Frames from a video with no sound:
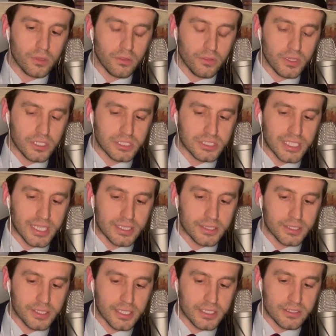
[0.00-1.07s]
the
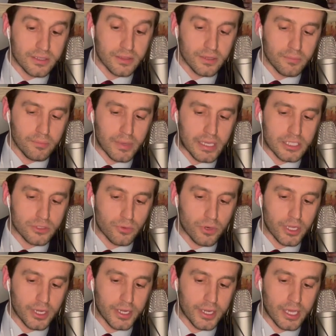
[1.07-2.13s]
scent isn't the best
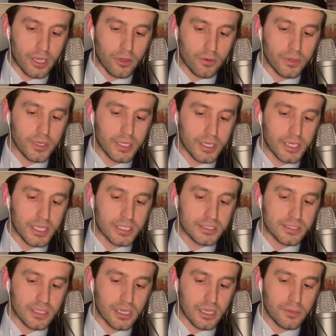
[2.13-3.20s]
right now. It needs
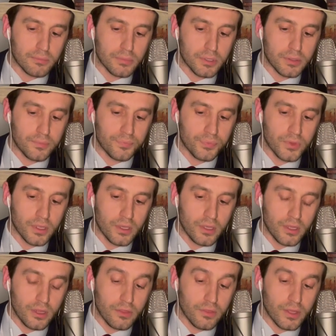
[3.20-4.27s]
time, but
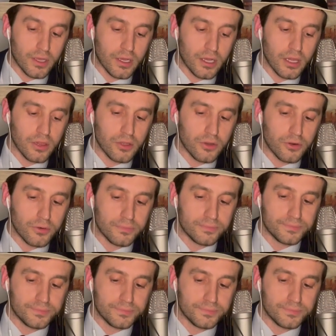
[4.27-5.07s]
the color